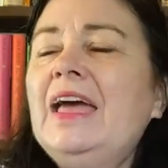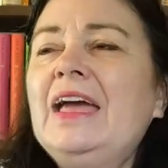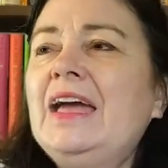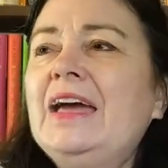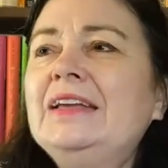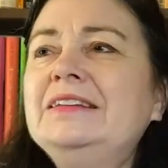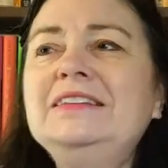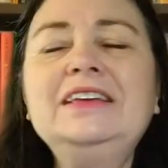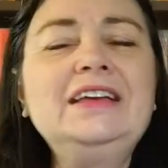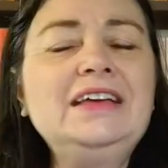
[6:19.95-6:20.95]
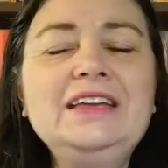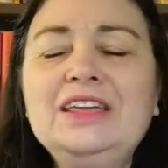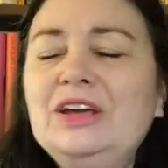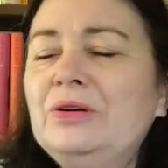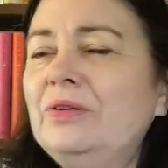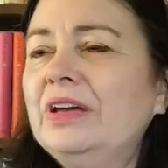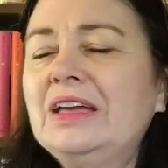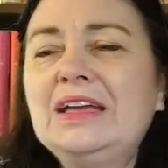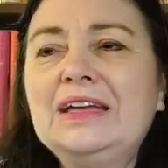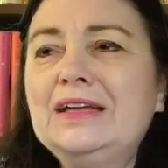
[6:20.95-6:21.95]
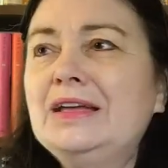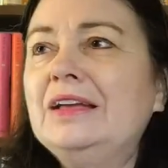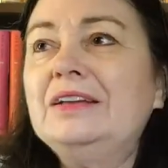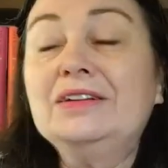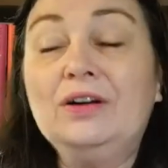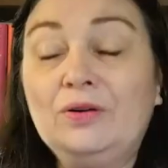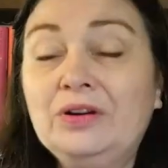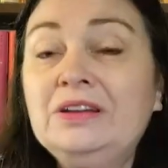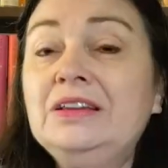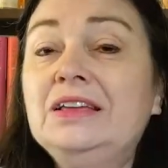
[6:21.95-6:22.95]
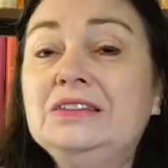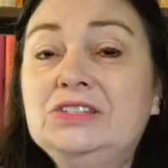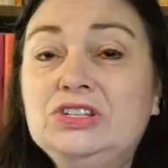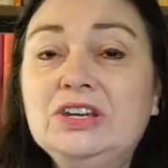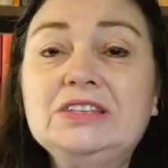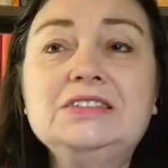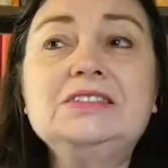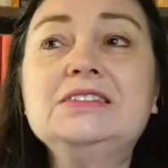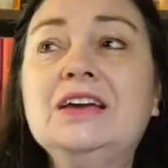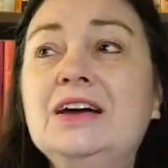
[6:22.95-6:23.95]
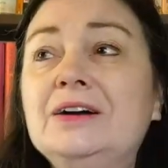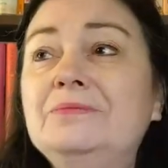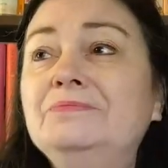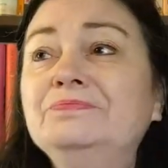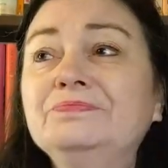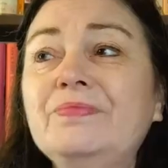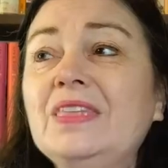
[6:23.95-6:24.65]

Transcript: And, you know, Horton is just, he